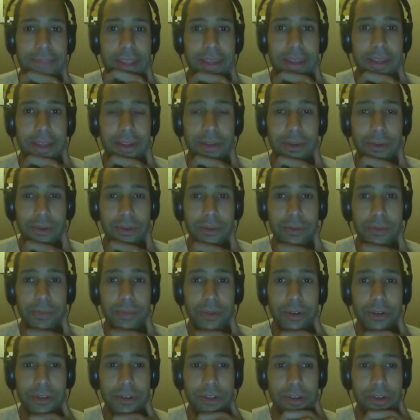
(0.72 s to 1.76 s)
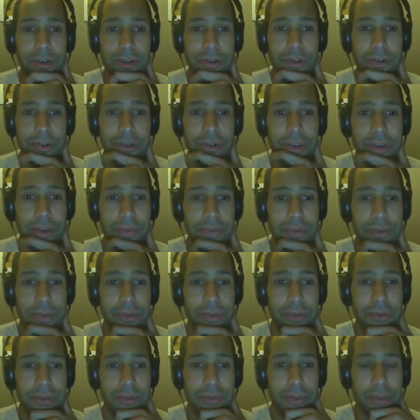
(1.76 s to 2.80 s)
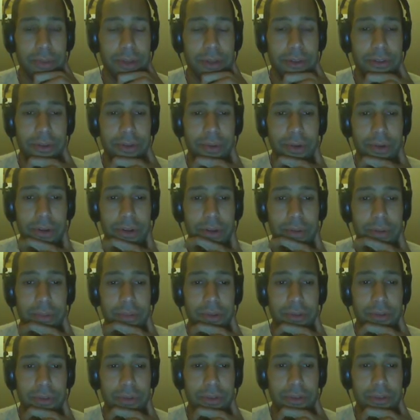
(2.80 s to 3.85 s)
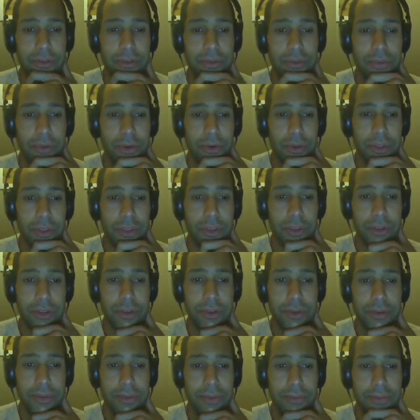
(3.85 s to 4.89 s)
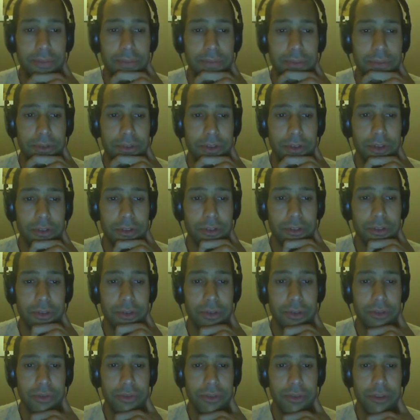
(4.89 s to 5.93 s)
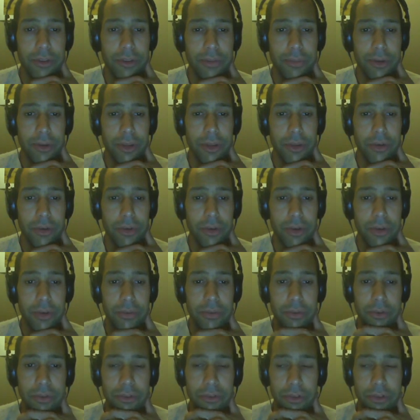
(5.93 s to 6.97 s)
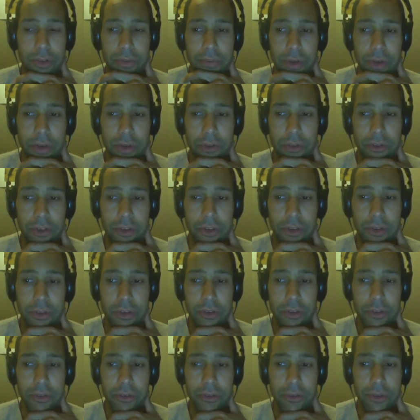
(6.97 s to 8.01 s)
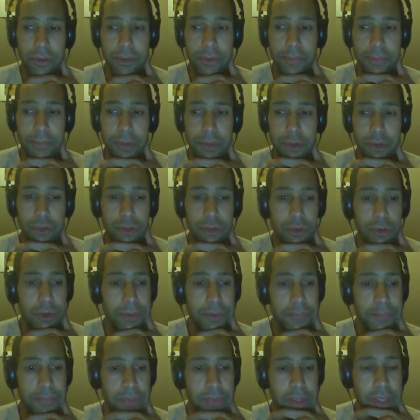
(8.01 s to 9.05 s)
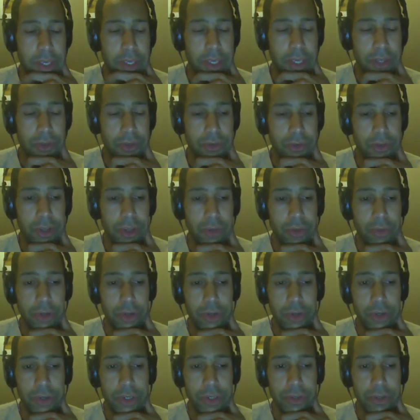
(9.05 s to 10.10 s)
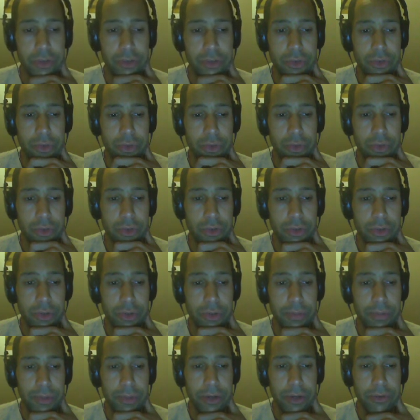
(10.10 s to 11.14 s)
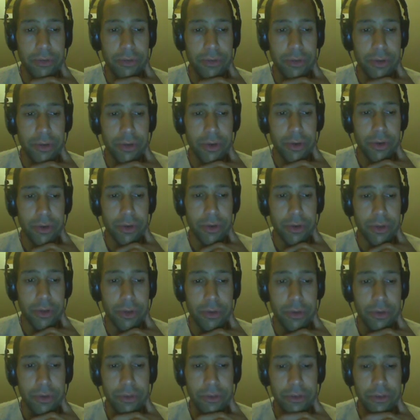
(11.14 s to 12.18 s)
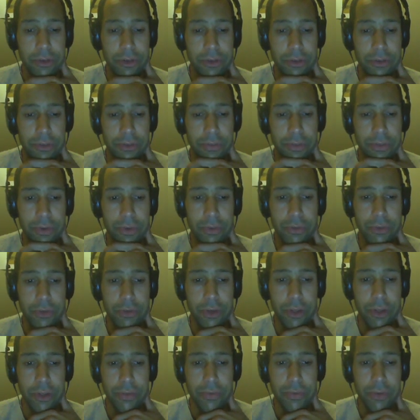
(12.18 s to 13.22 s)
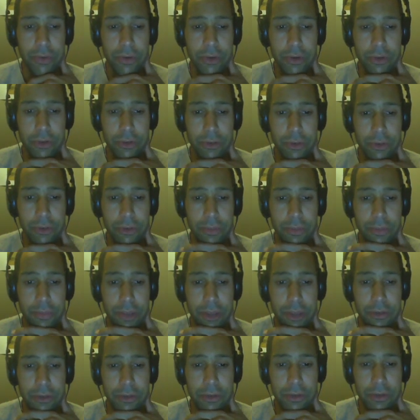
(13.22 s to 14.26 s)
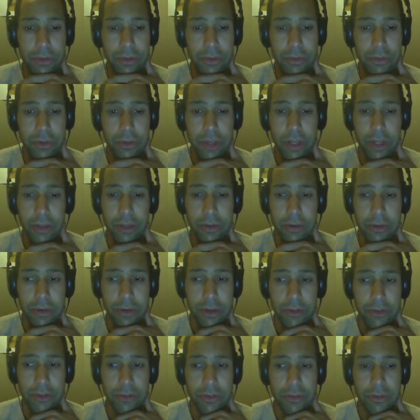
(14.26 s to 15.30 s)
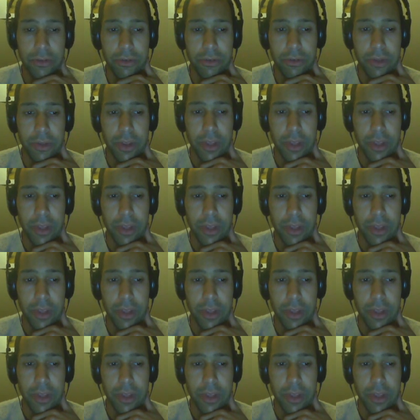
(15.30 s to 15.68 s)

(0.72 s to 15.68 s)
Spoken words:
Hello, good morning or good afternoon, everybody. Welcome into this fourth session of the Molecular Evolution and Phylogenetics module. Today we're going to talk about heuristics for tree inference based on three alterations.